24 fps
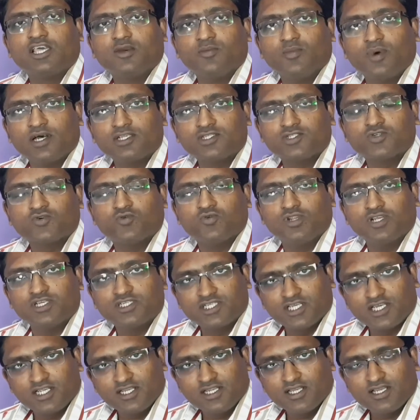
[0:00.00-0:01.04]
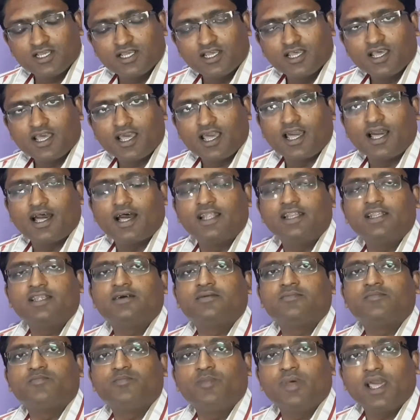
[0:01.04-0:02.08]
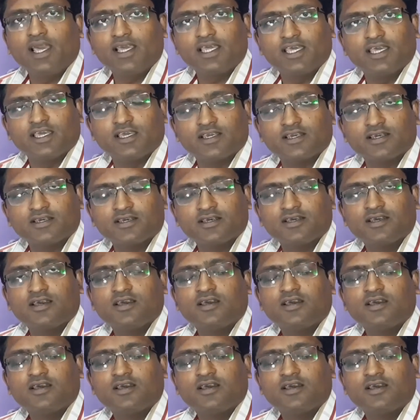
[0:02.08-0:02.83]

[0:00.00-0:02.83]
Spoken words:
emasculation and bagging.